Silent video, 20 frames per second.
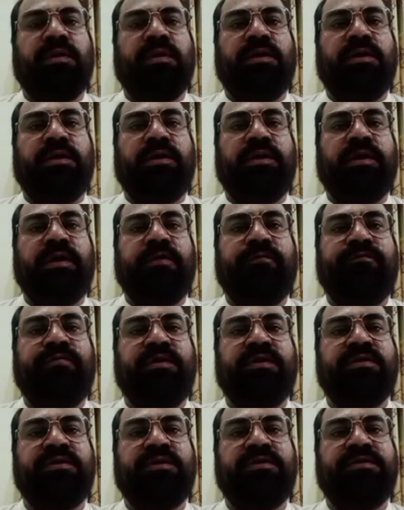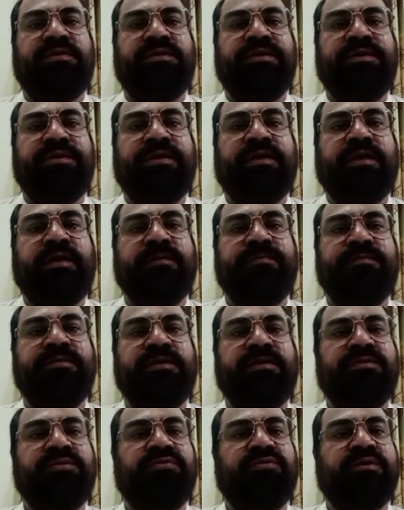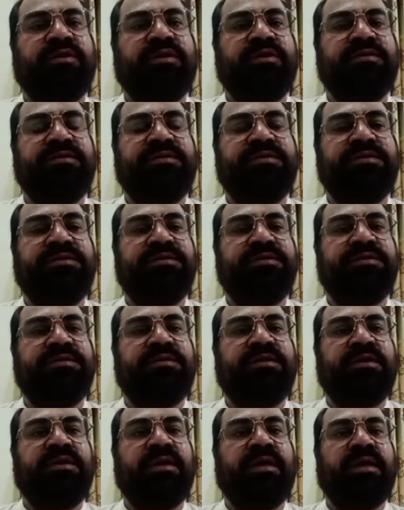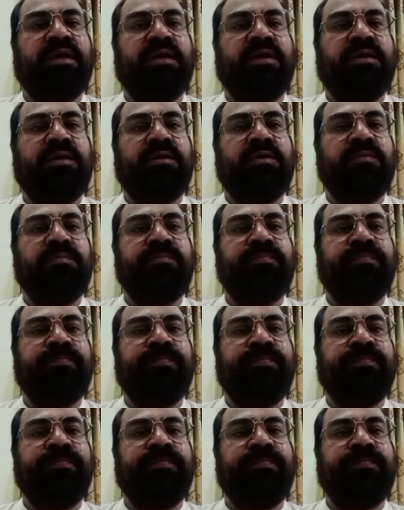It have further 3 types as you can see in the diagram.